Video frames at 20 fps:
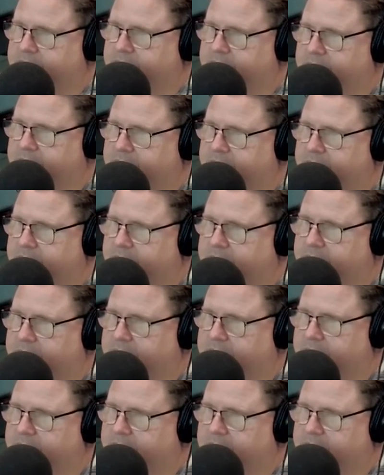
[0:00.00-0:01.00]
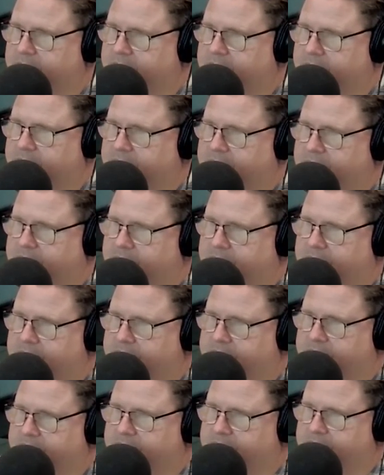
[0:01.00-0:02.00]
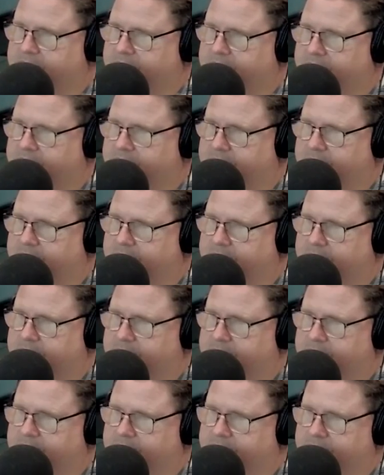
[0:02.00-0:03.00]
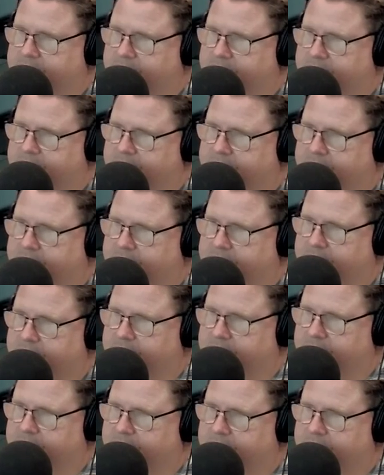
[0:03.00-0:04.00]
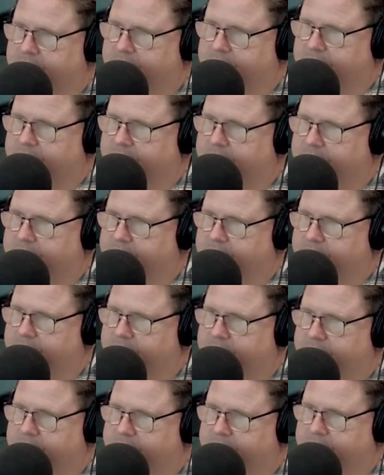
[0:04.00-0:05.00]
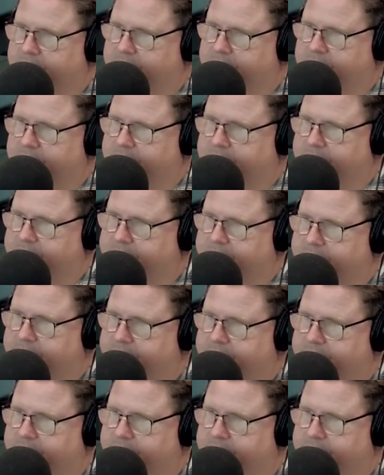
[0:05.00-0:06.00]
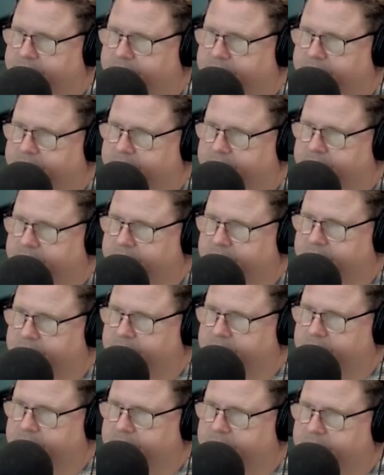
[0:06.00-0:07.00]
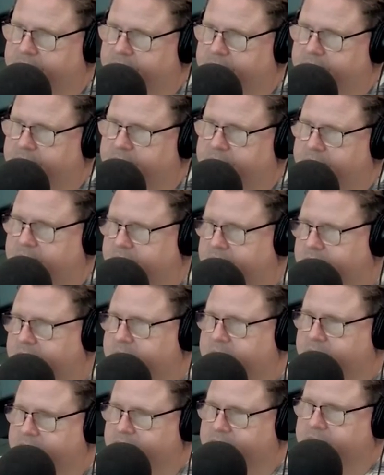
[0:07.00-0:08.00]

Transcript: This person isn't speaking.